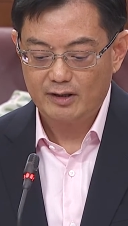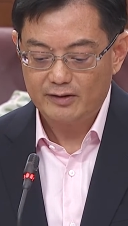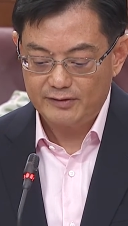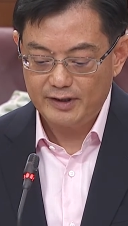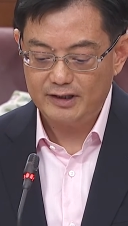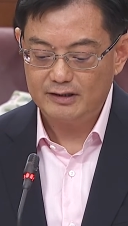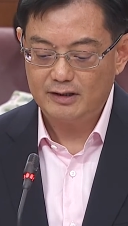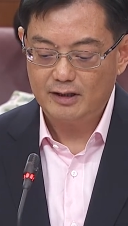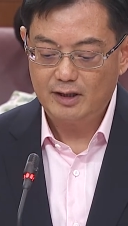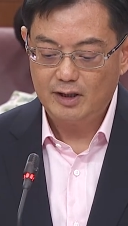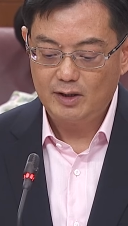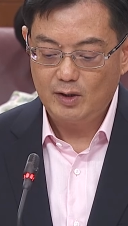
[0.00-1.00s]
Third,
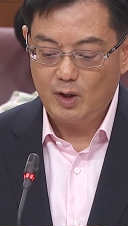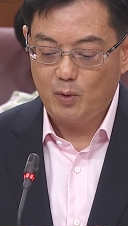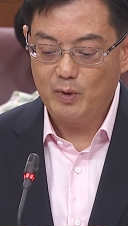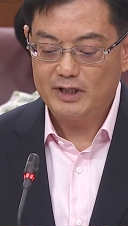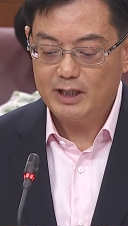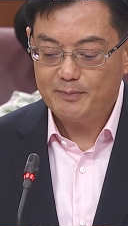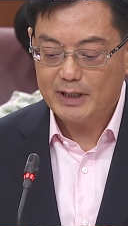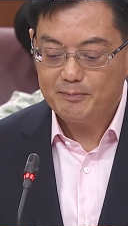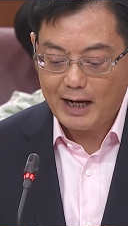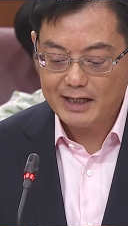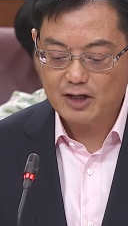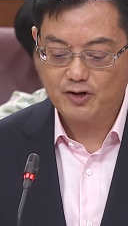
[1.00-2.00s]
we'll deepen
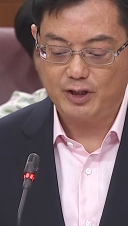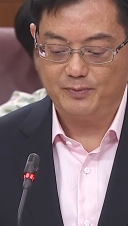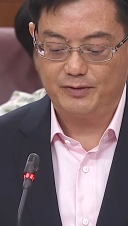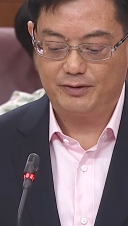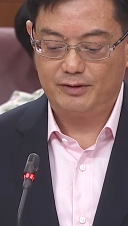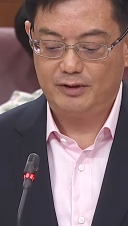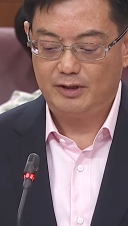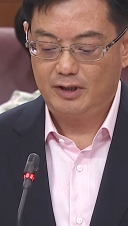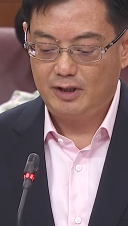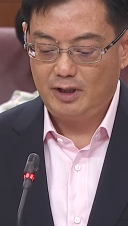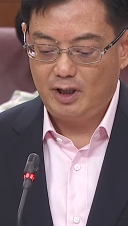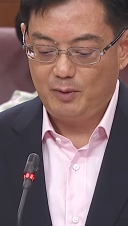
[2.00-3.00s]
partnerships
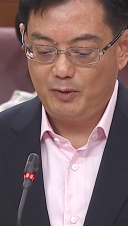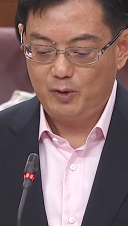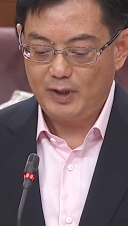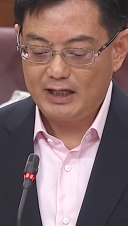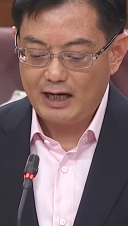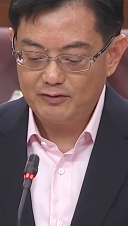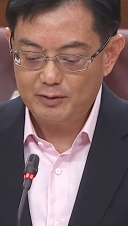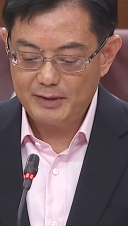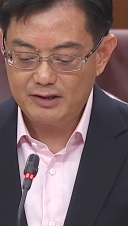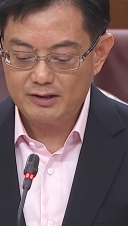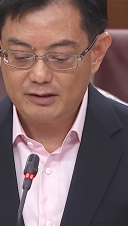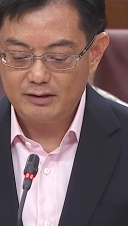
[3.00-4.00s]
between
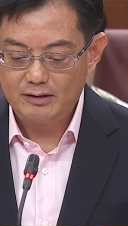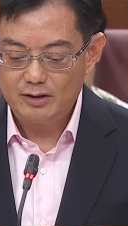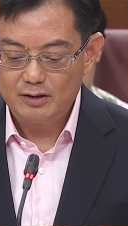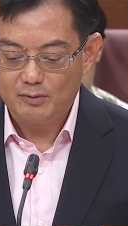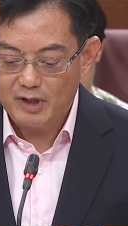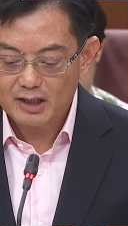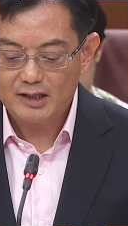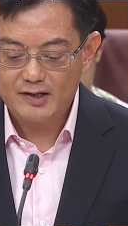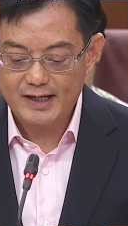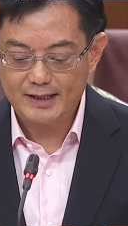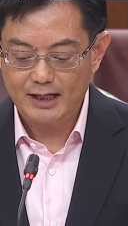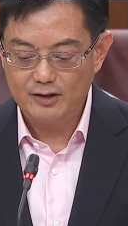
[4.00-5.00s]
government, workers and the